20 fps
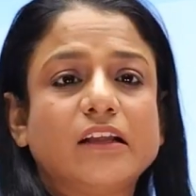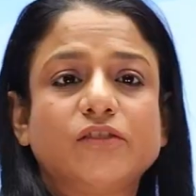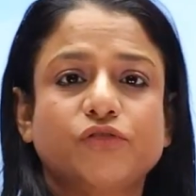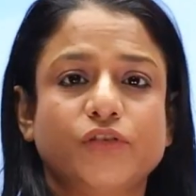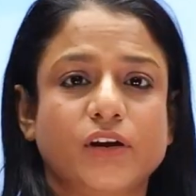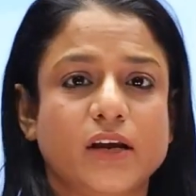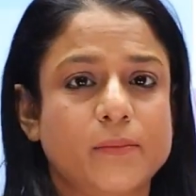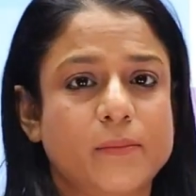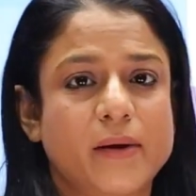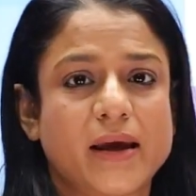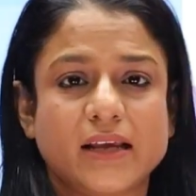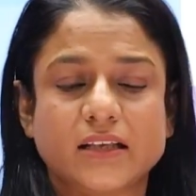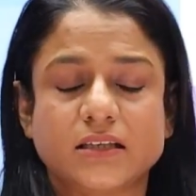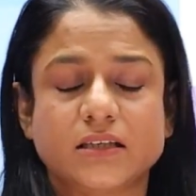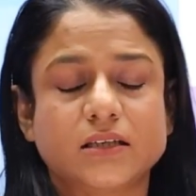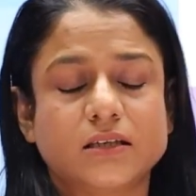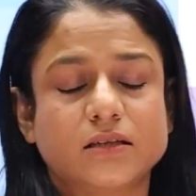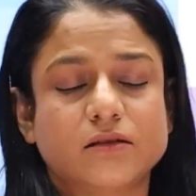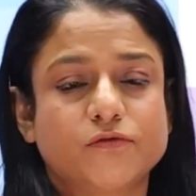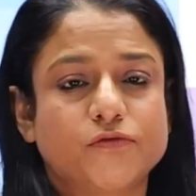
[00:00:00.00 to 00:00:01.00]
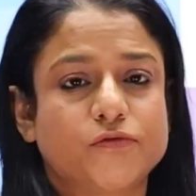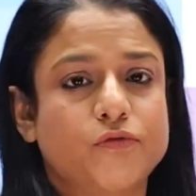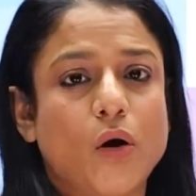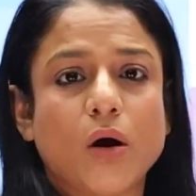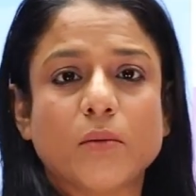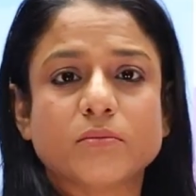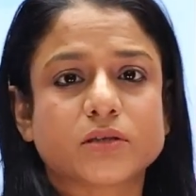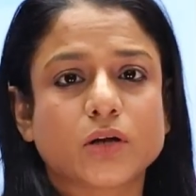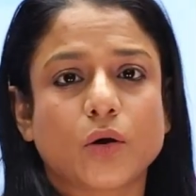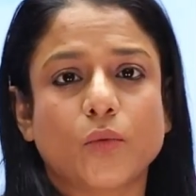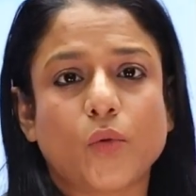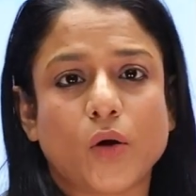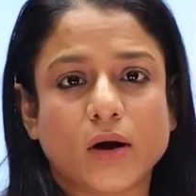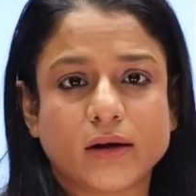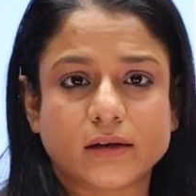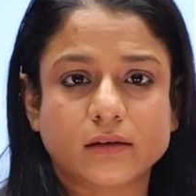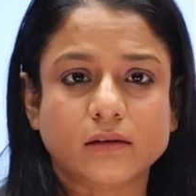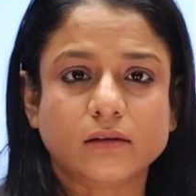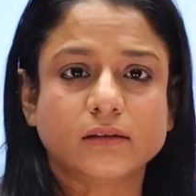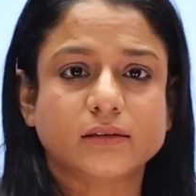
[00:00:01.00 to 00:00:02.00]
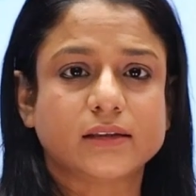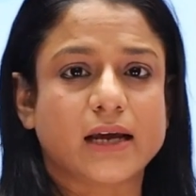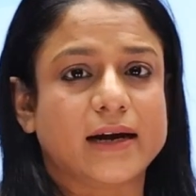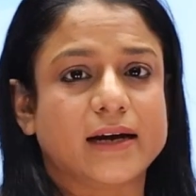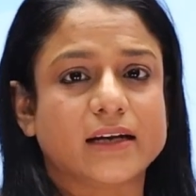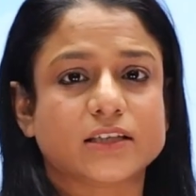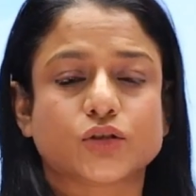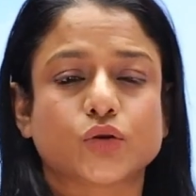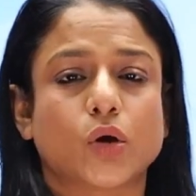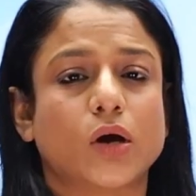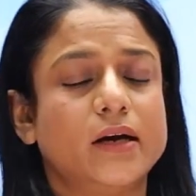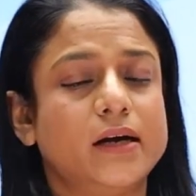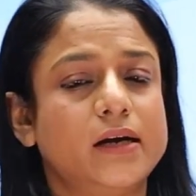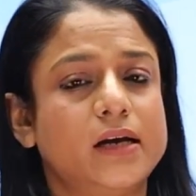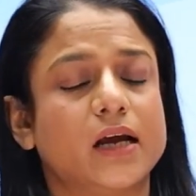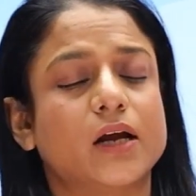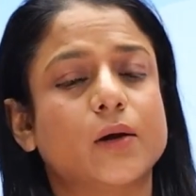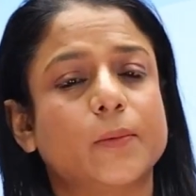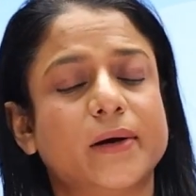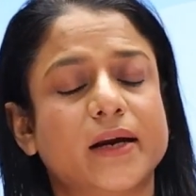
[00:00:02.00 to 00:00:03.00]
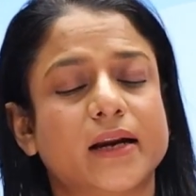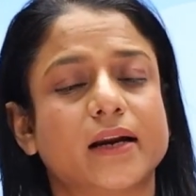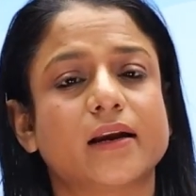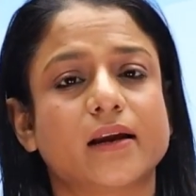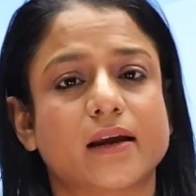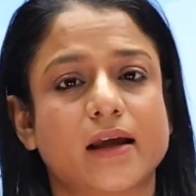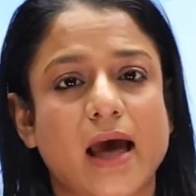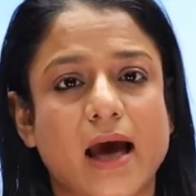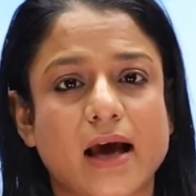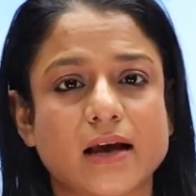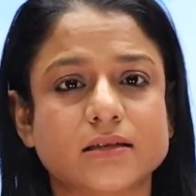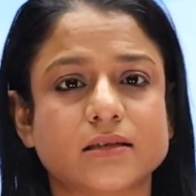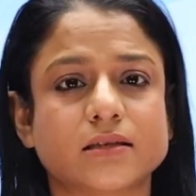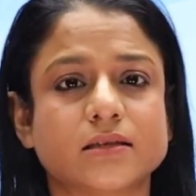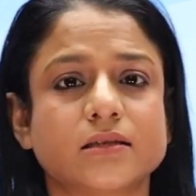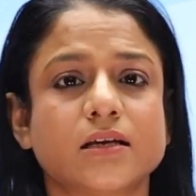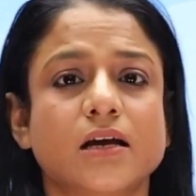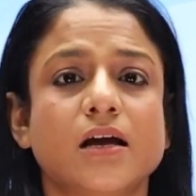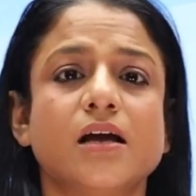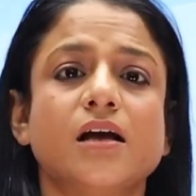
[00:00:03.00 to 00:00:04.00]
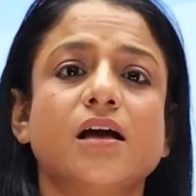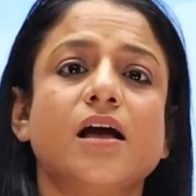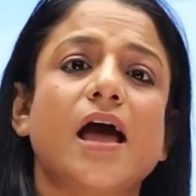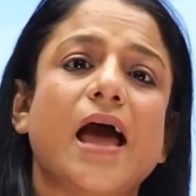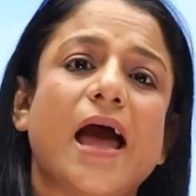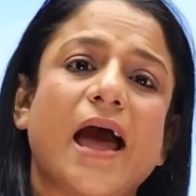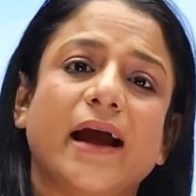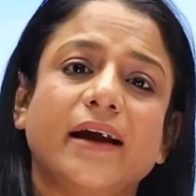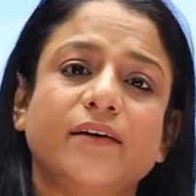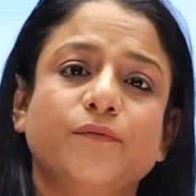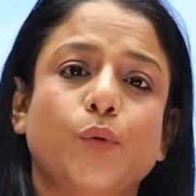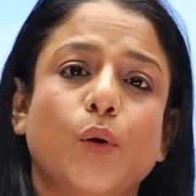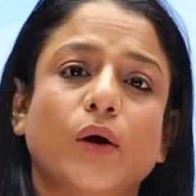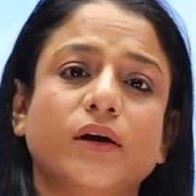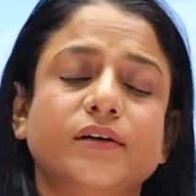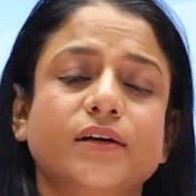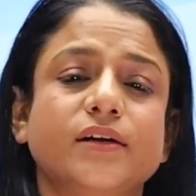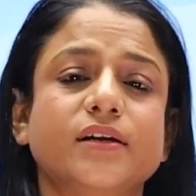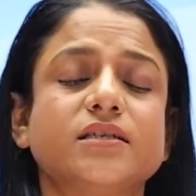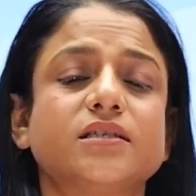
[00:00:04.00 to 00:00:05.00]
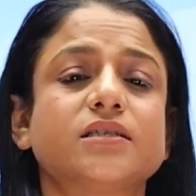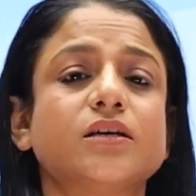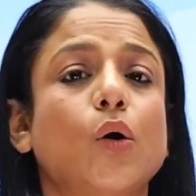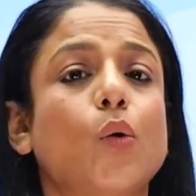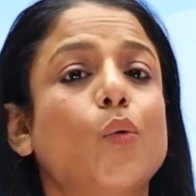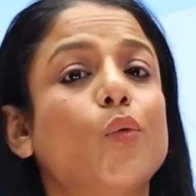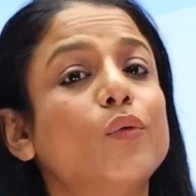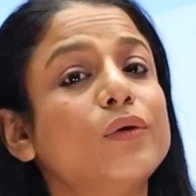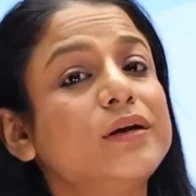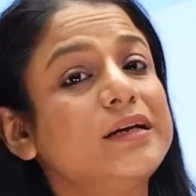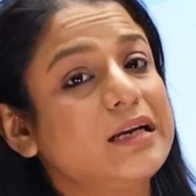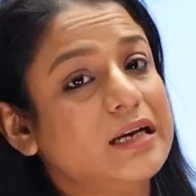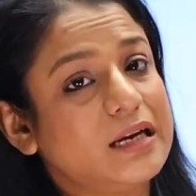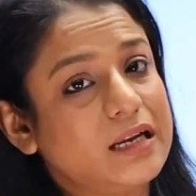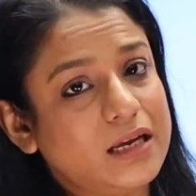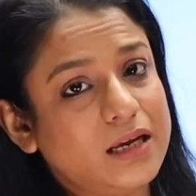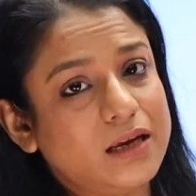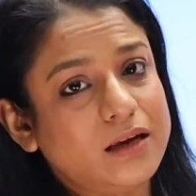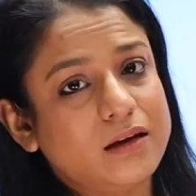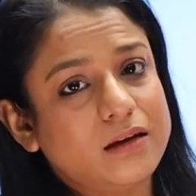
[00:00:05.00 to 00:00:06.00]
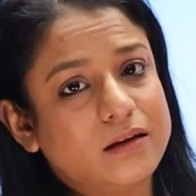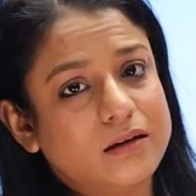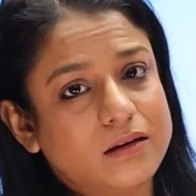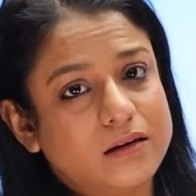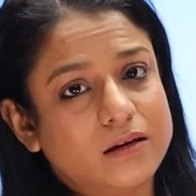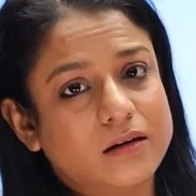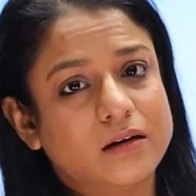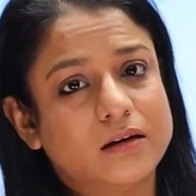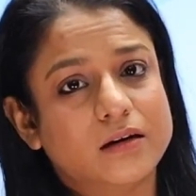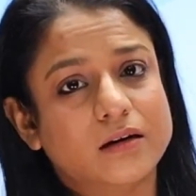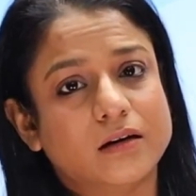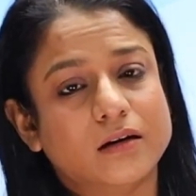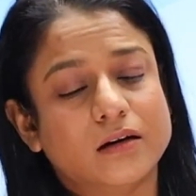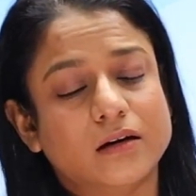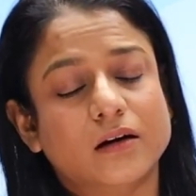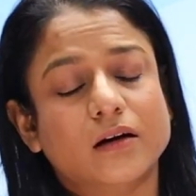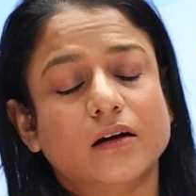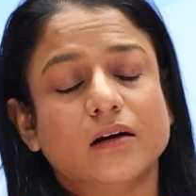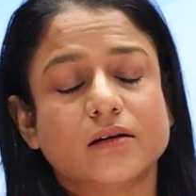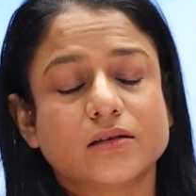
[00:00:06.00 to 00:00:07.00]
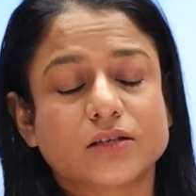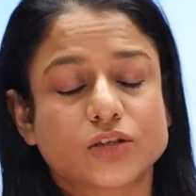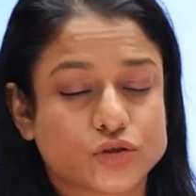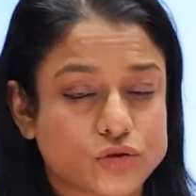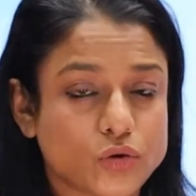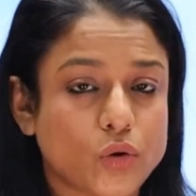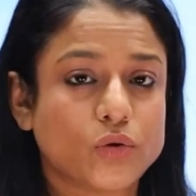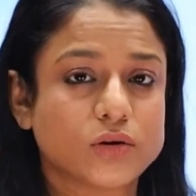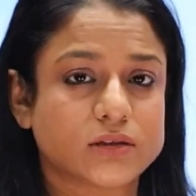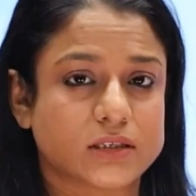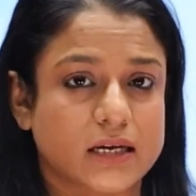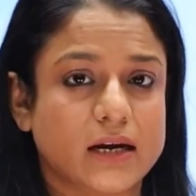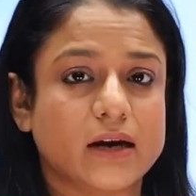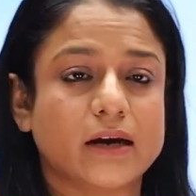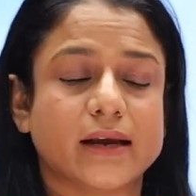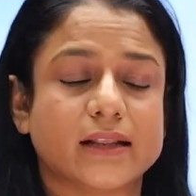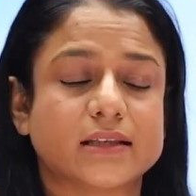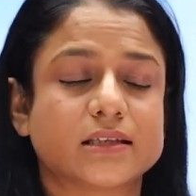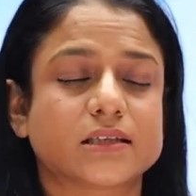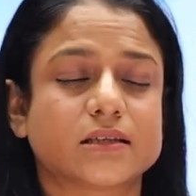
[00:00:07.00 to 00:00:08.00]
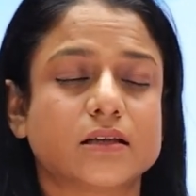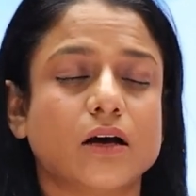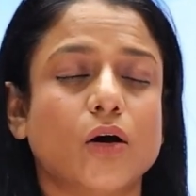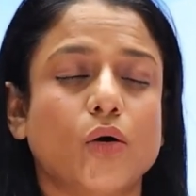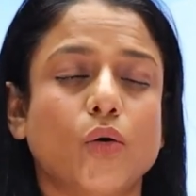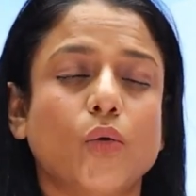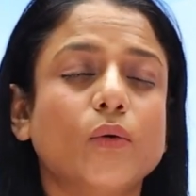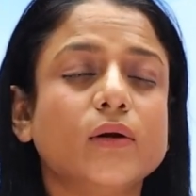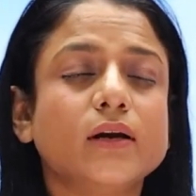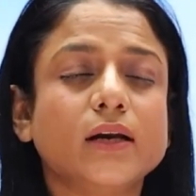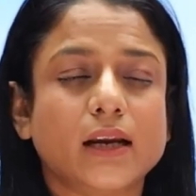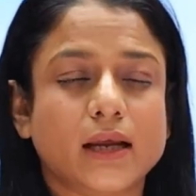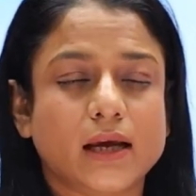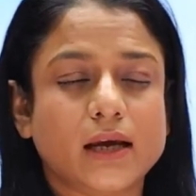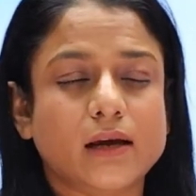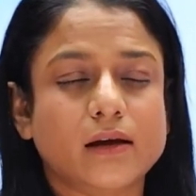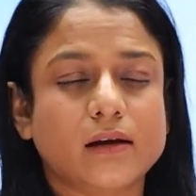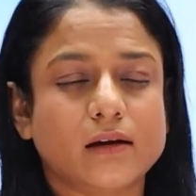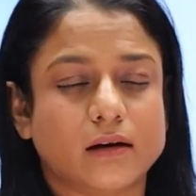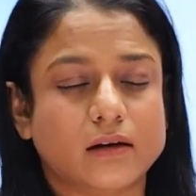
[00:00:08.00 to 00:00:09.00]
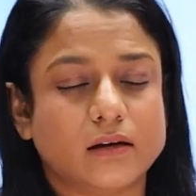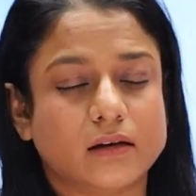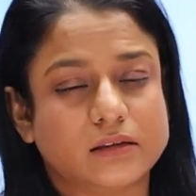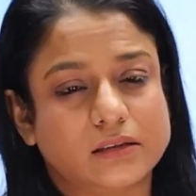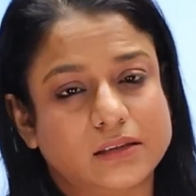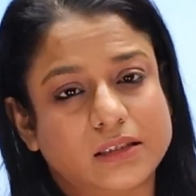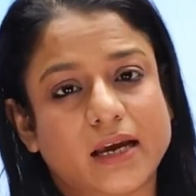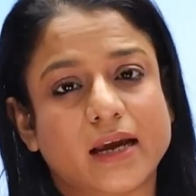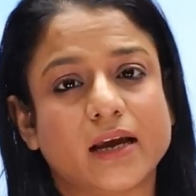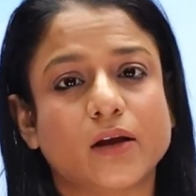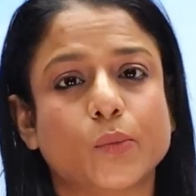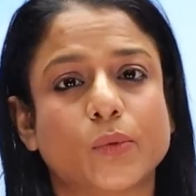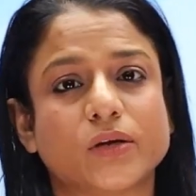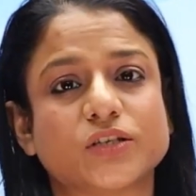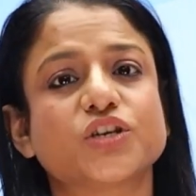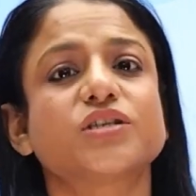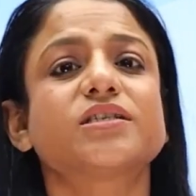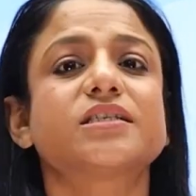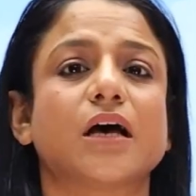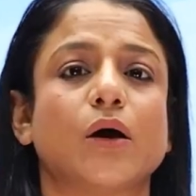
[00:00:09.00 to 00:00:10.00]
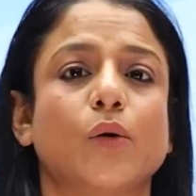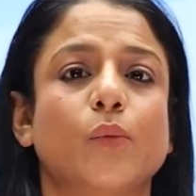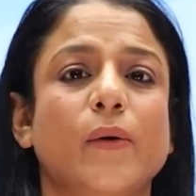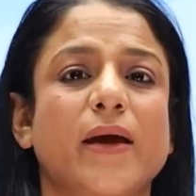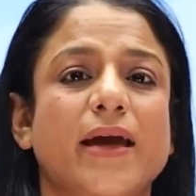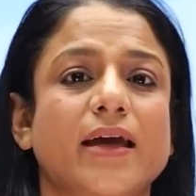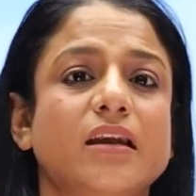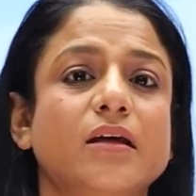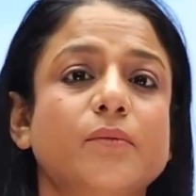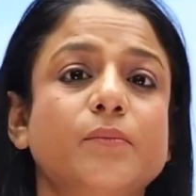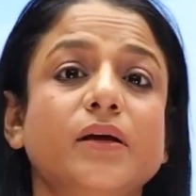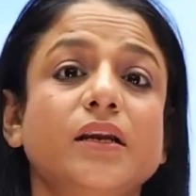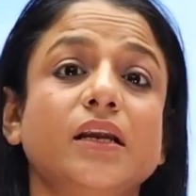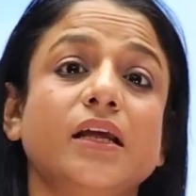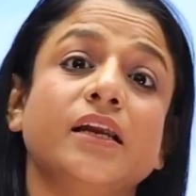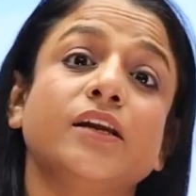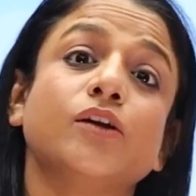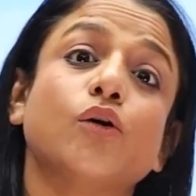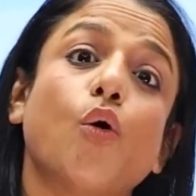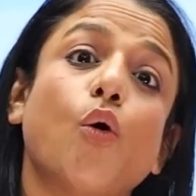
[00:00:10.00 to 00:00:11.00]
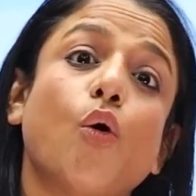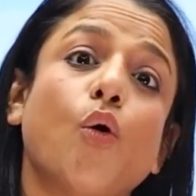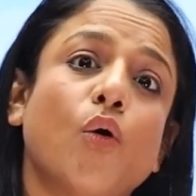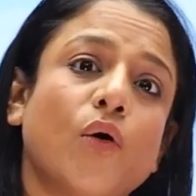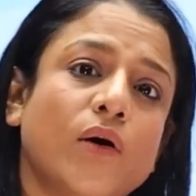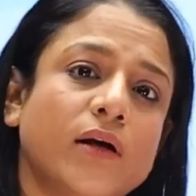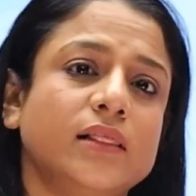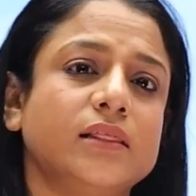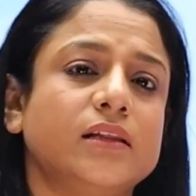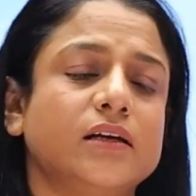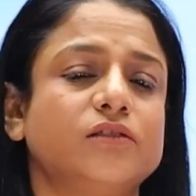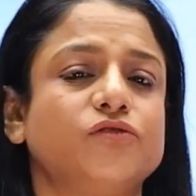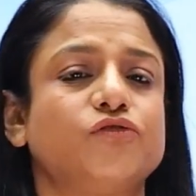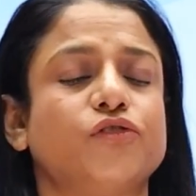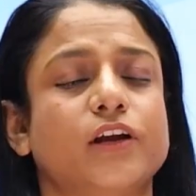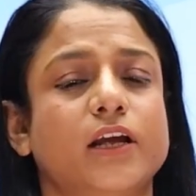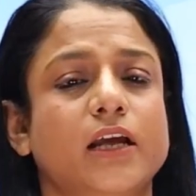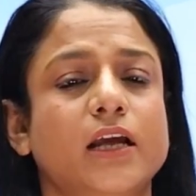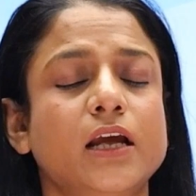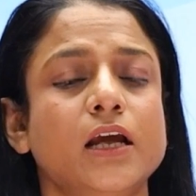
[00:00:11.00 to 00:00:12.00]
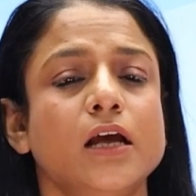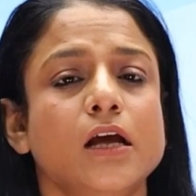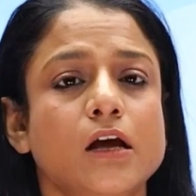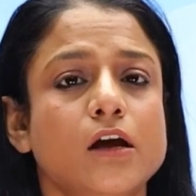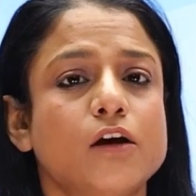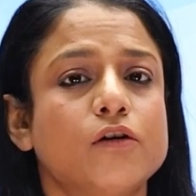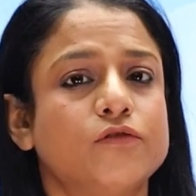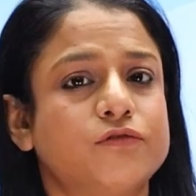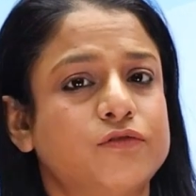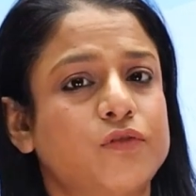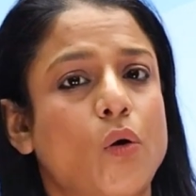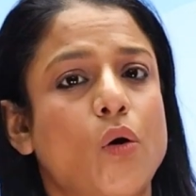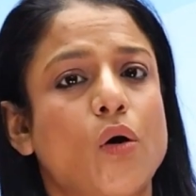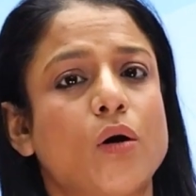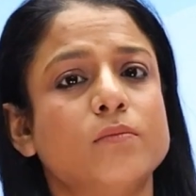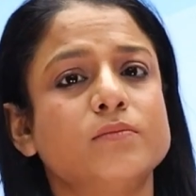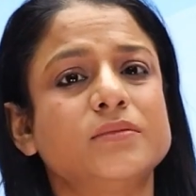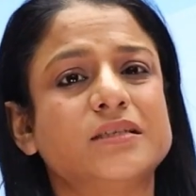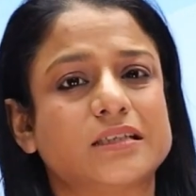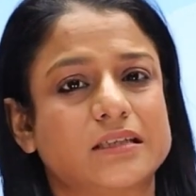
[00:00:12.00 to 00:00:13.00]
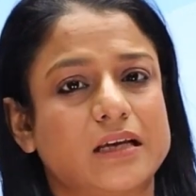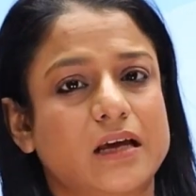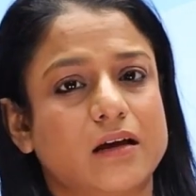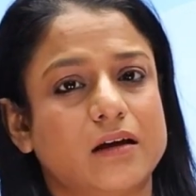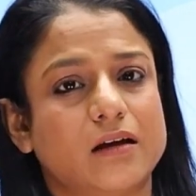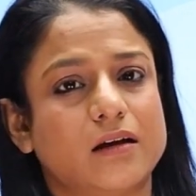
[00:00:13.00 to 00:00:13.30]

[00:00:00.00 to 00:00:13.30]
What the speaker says: are three main forms of water, that is solid, liquid, and gas. And water is the only source, it's the only thing which is available in all the three forms,